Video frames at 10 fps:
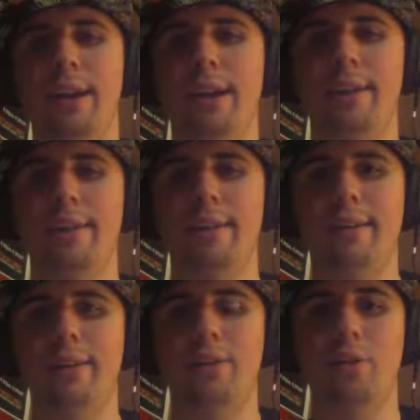and
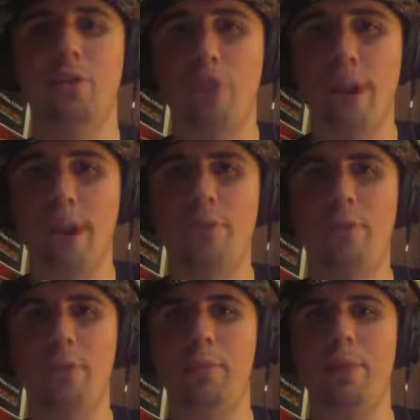of course training
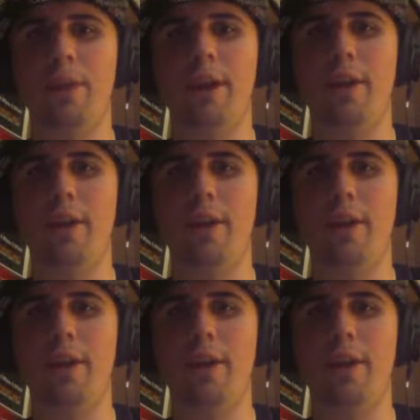for the pro day.